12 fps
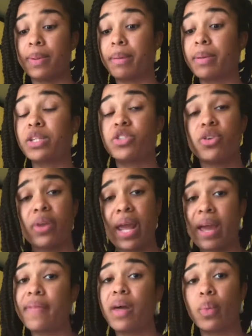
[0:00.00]
because you're going to
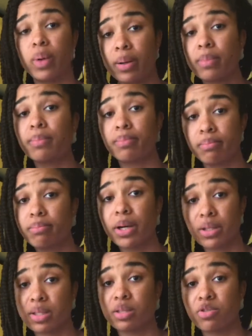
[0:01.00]
have that one
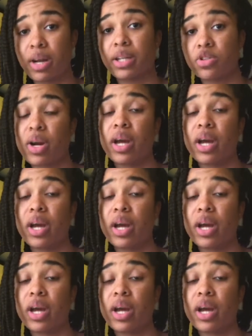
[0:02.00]
person try